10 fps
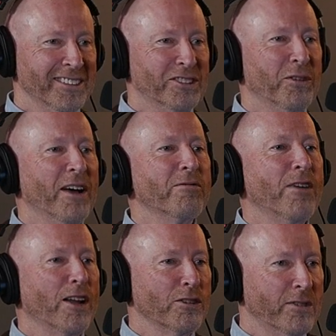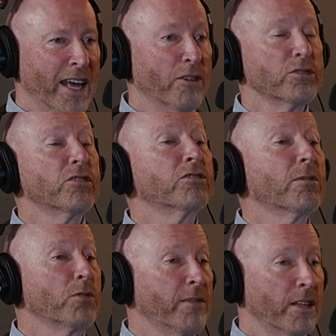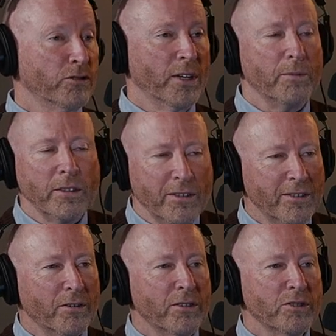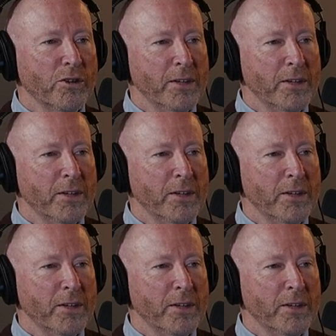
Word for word: to have followed that or to jumped on that train? I mean, there are so yeah.